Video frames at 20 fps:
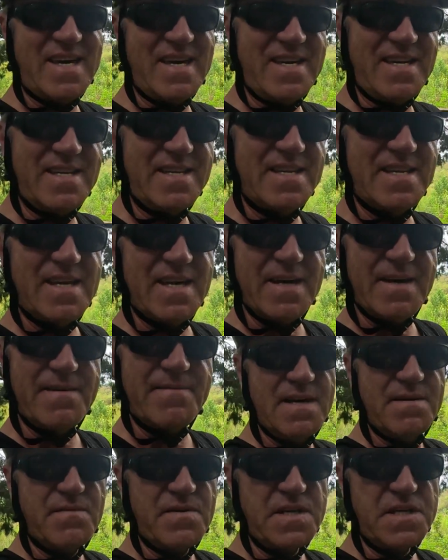and I
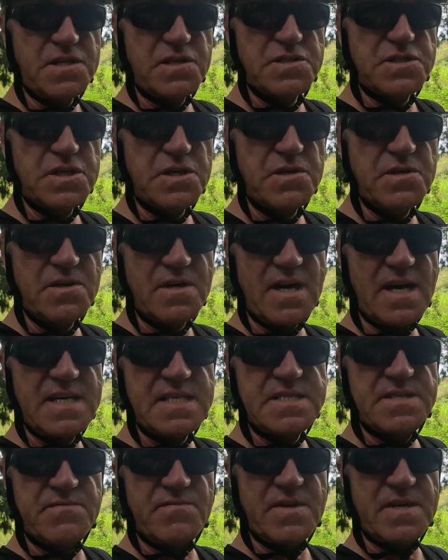wanted to show you
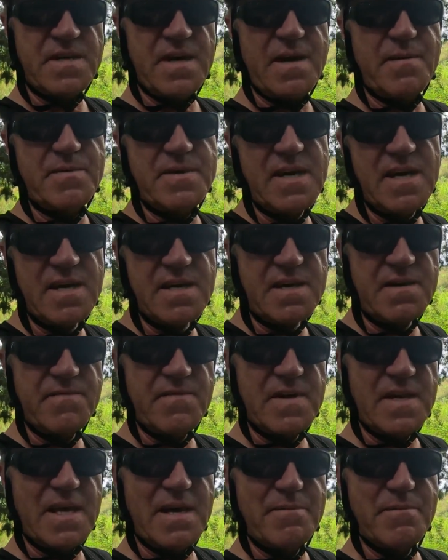guys what I'm carrying
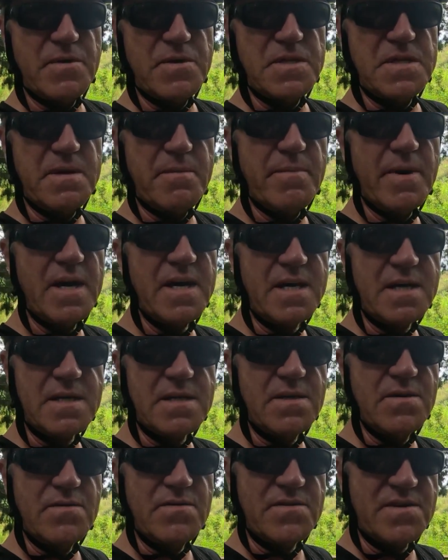when I'm on the
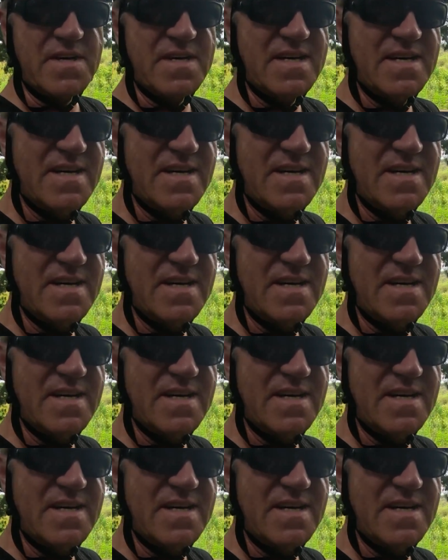bike tour.